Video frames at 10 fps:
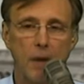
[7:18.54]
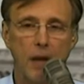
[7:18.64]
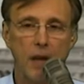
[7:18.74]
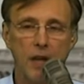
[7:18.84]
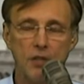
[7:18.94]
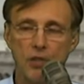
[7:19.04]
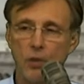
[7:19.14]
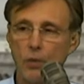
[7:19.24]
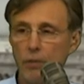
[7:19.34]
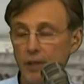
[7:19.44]
And
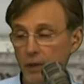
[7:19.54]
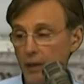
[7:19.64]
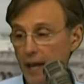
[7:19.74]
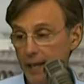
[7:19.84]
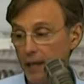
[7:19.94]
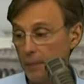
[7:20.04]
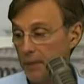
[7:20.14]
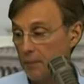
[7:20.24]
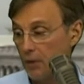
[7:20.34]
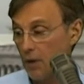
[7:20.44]
so, you know, a lot of young
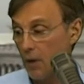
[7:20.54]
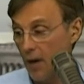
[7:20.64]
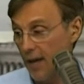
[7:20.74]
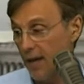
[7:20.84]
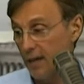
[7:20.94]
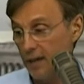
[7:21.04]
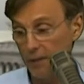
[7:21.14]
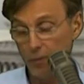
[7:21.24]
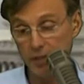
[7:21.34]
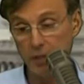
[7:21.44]
people go, hey,
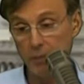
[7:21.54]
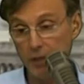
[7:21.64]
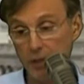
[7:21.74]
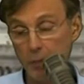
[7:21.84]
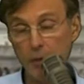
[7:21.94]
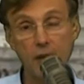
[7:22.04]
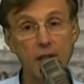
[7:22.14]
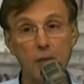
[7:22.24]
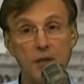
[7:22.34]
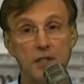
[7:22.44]
what's the political party
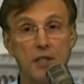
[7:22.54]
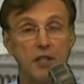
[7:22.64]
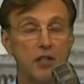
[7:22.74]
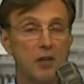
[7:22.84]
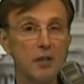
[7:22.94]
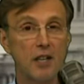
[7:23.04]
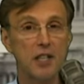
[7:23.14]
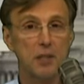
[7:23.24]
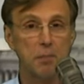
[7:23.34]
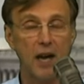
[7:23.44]
that wants to
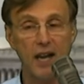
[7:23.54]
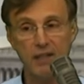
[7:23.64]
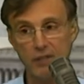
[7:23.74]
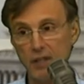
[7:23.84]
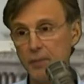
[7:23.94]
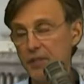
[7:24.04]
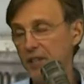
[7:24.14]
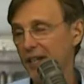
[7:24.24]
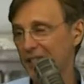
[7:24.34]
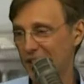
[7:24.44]
decriminalize pot? The
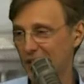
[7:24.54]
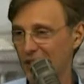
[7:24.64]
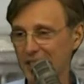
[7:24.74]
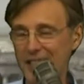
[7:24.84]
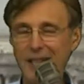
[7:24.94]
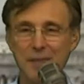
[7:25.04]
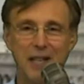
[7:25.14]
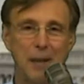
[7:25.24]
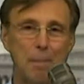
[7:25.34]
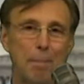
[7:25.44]
libertarians? Cool, sign me
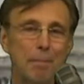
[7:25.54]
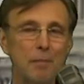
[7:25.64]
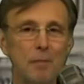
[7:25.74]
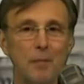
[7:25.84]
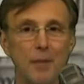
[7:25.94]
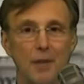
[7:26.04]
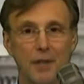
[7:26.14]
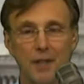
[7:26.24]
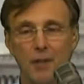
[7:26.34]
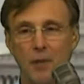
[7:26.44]
up.
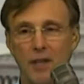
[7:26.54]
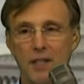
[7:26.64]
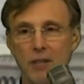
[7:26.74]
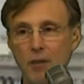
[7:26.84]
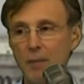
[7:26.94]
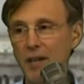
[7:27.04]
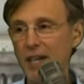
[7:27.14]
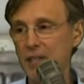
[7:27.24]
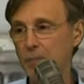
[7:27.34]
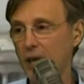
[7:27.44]
They want to
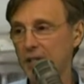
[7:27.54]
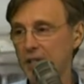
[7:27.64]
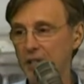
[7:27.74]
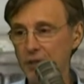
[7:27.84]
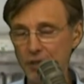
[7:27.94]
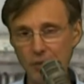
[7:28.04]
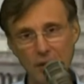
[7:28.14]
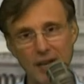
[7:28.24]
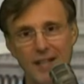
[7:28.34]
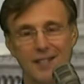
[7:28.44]
decriminalize prostitution?
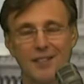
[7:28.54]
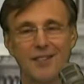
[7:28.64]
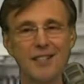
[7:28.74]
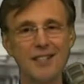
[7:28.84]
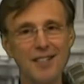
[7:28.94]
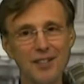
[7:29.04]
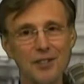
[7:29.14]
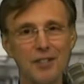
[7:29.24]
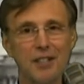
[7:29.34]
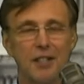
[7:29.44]
Well, that's all right too.
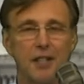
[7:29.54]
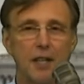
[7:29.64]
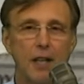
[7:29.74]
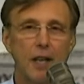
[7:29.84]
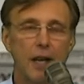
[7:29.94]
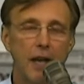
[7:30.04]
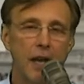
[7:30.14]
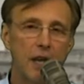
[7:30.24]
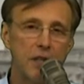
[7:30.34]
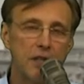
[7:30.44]

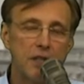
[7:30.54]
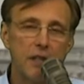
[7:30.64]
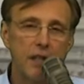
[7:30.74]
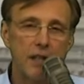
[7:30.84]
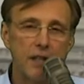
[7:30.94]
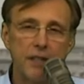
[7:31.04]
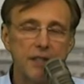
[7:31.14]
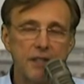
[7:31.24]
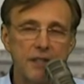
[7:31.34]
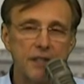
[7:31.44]
And,
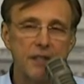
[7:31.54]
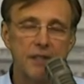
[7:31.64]
and,